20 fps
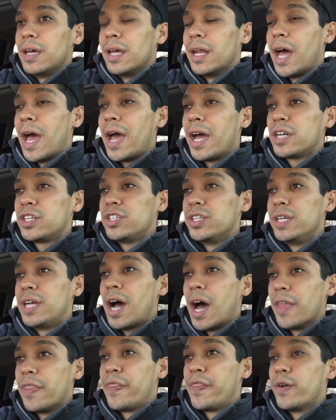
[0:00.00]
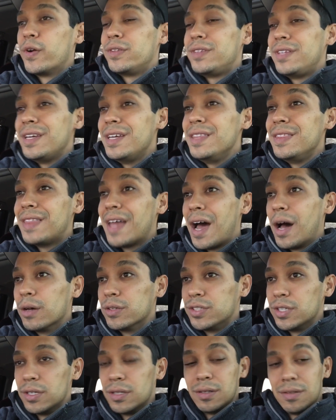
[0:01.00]
and I actually got
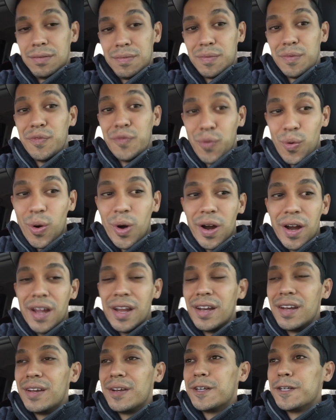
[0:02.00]
13,000 for it.